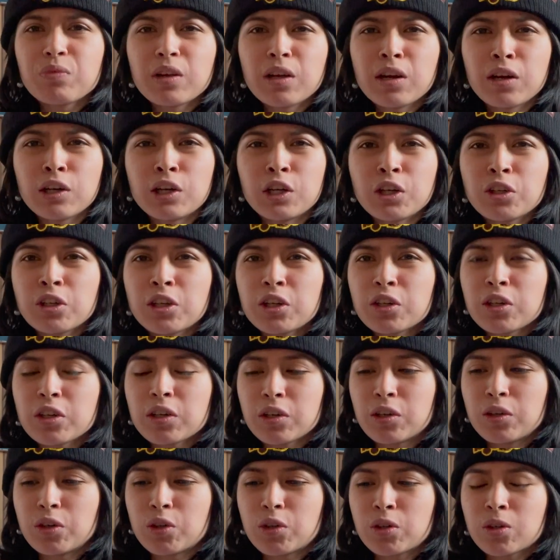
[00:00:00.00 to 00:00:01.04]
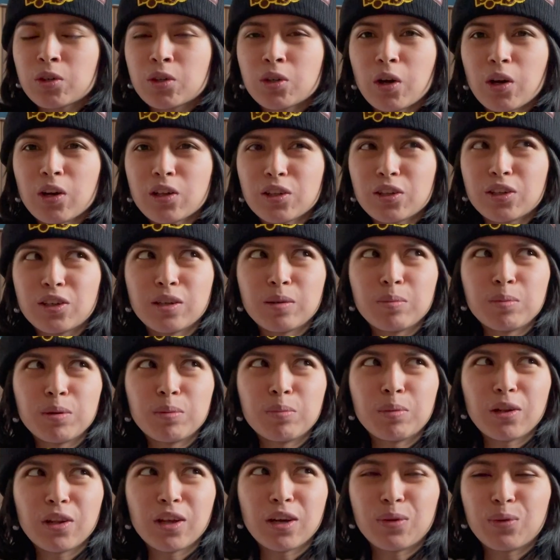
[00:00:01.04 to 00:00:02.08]
You know, just tastes like a chocolate Timbit,
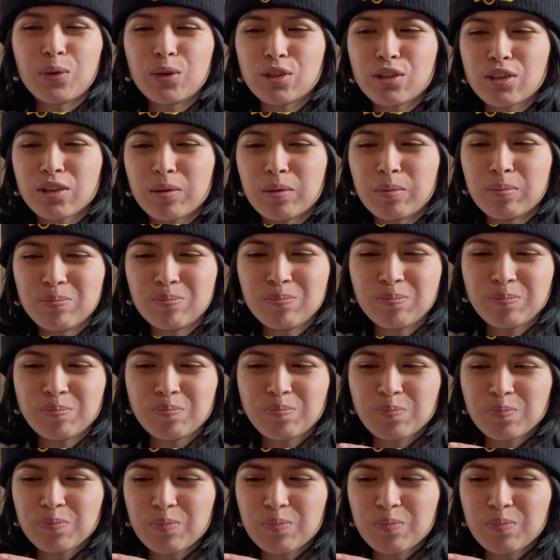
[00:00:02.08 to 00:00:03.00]
but like with some